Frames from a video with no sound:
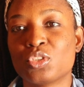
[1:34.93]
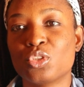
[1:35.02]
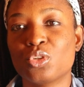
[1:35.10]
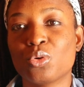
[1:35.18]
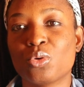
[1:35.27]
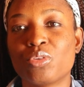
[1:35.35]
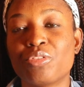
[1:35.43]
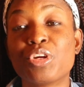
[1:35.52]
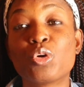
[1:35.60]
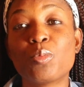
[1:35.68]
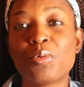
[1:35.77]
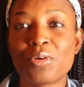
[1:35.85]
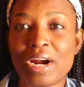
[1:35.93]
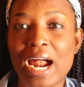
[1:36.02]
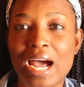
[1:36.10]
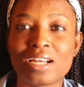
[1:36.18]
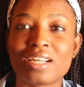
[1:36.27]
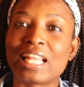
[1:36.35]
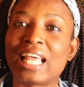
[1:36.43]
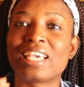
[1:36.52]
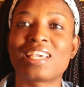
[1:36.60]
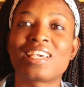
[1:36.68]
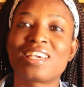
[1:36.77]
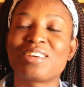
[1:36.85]
recuperate,
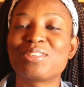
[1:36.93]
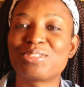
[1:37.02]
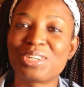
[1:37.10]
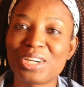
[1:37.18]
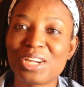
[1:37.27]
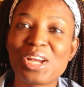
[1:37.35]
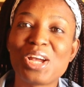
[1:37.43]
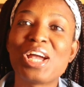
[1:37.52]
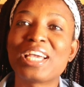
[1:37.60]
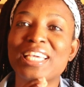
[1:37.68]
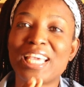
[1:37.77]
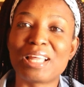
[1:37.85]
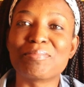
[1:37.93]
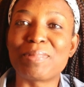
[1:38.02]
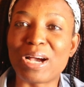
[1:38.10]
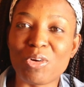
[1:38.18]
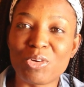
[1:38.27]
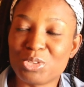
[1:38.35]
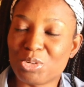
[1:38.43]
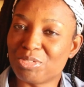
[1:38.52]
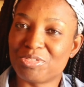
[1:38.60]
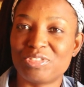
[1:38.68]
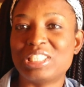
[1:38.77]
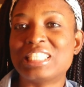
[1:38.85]
like get back on your
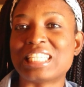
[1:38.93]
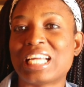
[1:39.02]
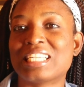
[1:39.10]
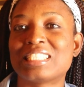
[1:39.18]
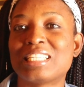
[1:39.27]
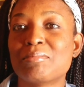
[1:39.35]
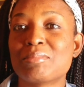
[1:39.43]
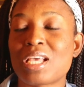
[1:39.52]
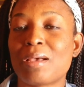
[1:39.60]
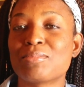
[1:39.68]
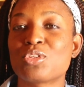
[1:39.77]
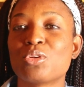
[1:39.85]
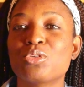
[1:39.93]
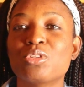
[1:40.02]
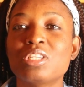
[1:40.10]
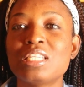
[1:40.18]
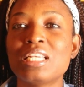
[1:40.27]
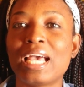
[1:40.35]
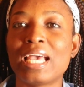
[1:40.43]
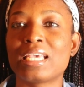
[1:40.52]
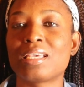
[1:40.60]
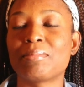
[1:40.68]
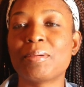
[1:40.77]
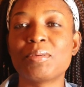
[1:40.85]
feet at the same time. So you need
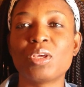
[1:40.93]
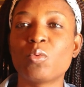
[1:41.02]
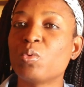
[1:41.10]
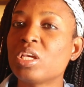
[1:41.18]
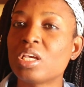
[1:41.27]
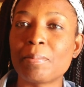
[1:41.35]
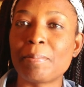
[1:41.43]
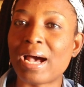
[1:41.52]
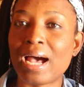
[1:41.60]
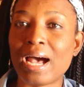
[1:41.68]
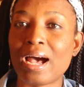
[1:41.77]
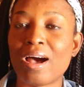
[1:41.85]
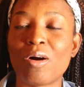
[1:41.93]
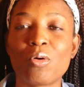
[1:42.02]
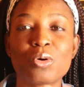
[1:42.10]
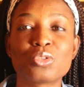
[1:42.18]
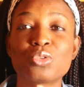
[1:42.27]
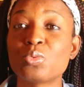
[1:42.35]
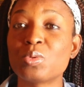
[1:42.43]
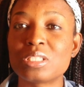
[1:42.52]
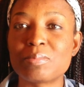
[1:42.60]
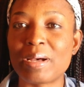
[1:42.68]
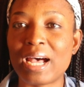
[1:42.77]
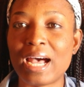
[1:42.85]
like maybe a week Baja or 2
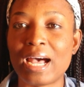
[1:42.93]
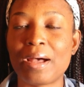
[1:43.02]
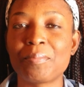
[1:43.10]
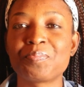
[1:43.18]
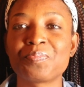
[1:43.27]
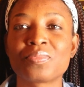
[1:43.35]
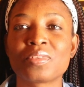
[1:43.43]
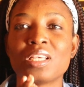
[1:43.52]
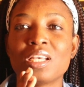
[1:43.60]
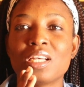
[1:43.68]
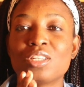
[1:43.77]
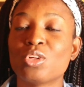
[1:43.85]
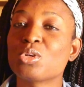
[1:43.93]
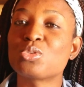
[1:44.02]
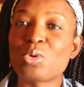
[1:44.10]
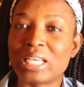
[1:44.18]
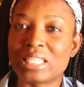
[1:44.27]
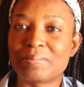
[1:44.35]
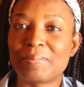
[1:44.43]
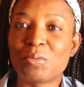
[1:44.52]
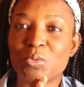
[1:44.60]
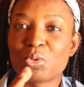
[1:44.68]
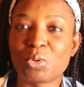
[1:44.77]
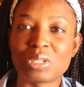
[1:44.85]
weeks Baja. Those who are in Spain
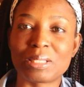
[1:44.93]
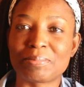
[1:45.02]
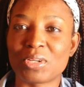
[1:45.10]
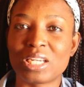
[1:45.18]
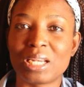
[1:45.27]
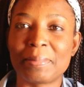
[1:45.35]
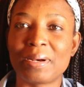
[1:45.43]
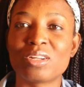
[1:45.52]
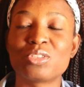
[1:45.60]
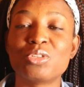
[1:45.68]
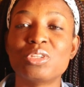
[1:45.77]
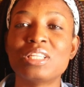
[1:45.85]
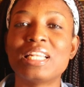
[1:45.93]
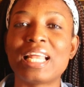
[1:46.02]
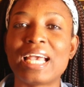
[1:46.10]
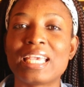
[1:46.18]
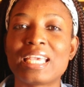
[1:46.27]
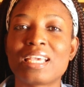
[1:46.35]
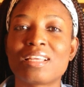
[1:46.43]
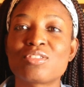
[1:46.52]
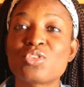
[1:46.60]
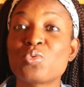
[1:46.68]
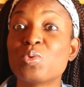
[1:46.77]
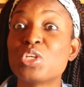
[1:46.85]
will know what I'm talking about. You need like
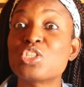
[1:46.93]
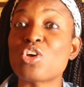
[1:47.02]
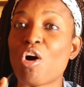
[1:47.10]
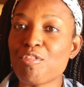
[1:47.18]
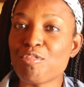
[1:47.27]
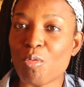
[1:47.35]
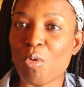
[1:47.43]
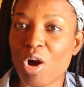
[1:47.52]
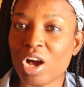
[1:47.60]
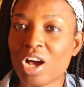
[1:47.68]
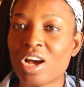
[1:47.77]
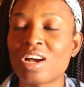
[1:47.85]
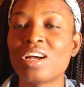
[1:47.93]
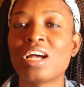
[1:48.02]
2 weeks off work,